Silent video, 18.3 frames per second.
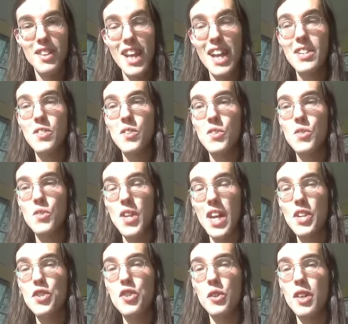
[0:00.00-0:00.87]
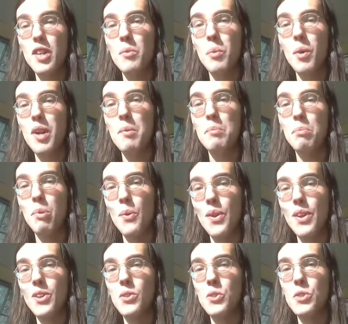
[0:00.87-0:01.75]
That's essentially what it
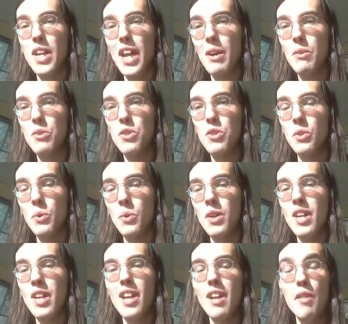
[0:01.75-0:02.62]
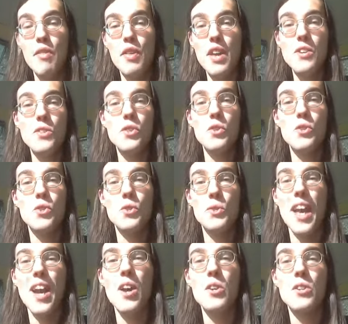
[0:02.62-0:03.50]
boils down to. These are
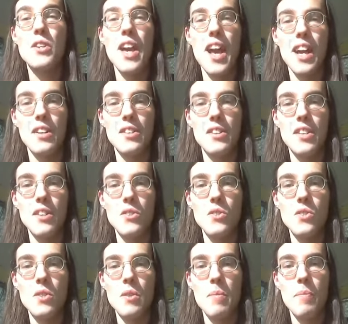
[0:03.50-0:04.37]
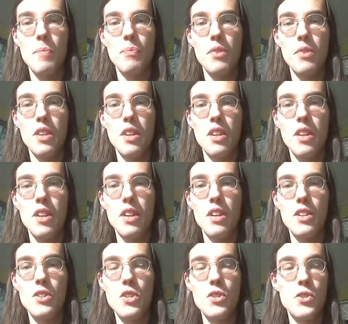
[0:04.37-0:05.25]
scare tactics.
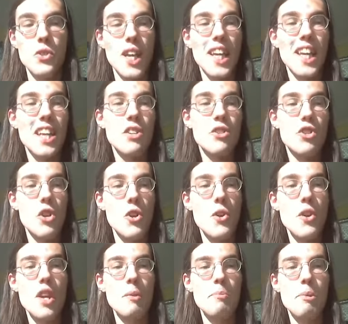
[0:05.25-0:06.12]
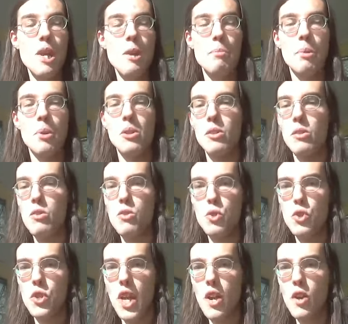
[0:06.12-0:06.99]
Just like interning people,
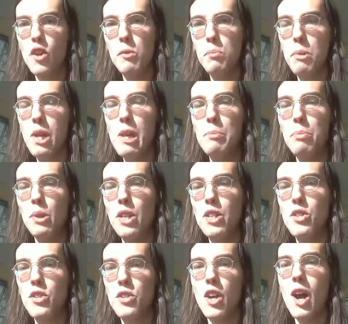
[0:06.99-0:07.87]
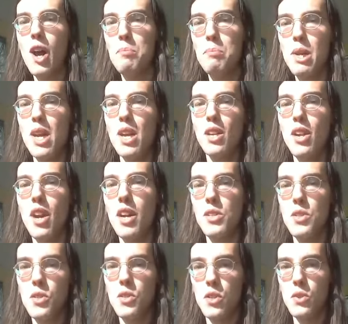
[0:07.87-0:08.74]
scare the people into not being
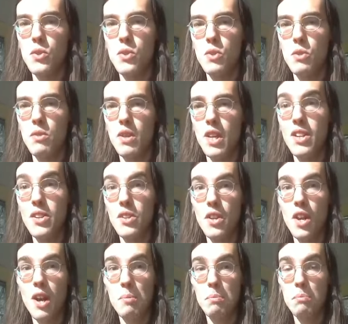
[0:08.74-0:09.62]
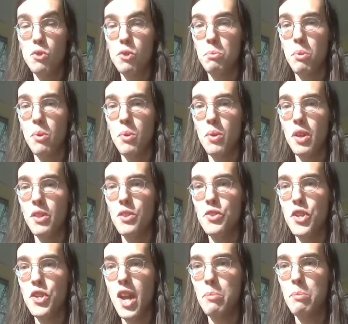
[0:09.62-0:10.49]
Nazis, into not
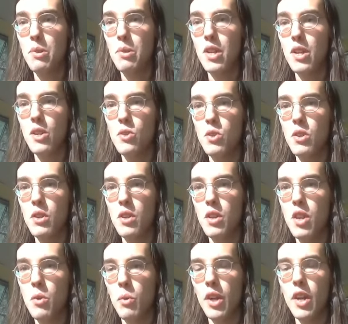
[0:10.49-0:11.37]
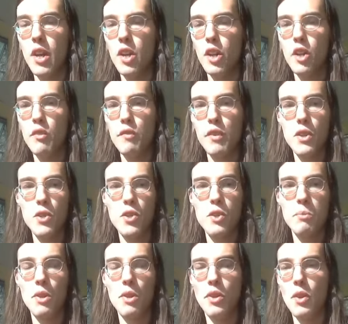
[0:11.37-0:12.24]
supporting the Japanese. We got to
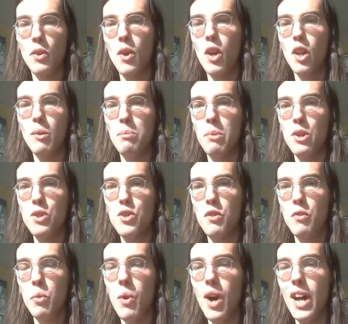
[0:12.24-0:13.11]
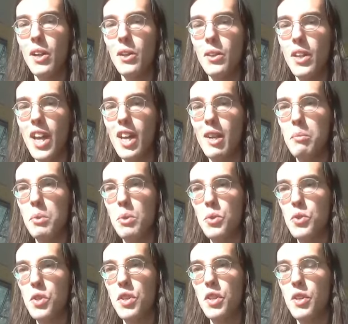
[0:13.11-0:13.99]
convince them that they're all a bunch of wild
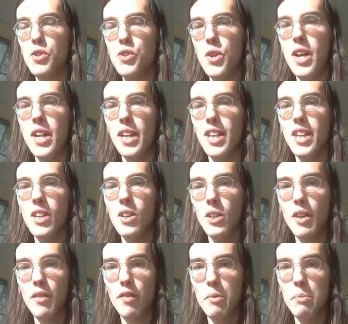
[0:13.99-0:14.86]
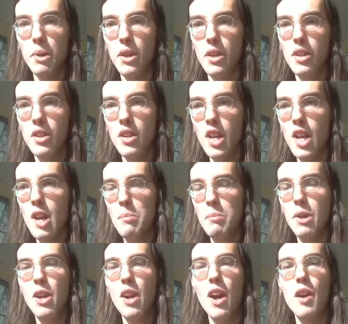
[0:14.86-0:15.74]
animals, that they're trying to kill everybody.
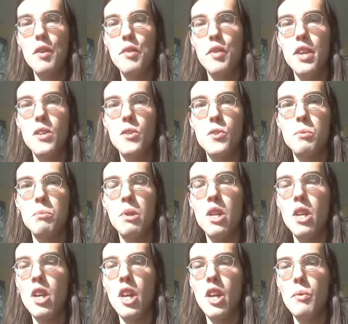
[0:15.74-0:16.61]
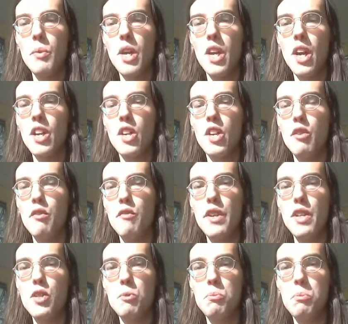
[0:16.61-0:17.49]
McCarthyism. We got to
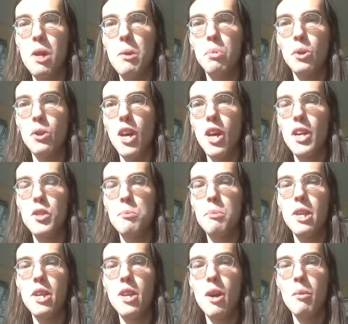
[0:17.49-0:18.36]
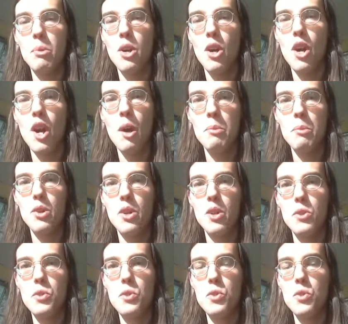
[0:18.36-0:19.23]
convince people not to become
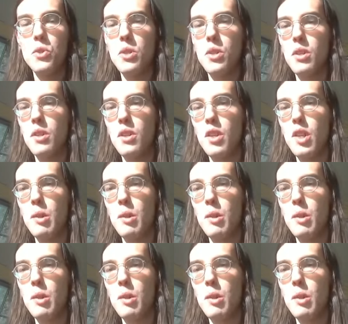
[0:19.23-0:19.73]
communists